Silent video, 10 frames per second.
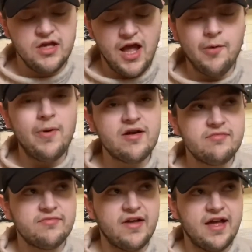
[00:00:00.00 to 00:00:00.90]
I wear them
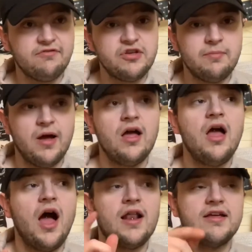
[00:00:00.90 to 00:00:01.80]
if I have to, but
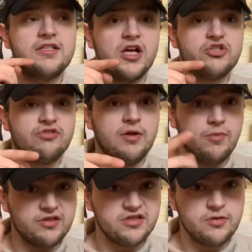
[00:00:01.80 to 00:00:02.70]
I like touch screen
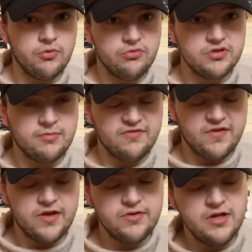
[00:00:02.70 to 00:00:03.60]
ones because I'm always on my
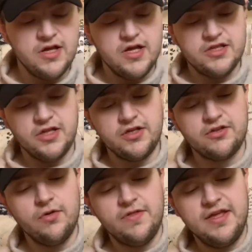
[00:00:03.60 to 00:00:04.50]
phone. So I just
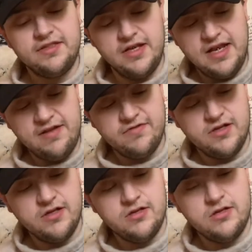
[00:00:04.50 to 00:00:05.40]
got these leather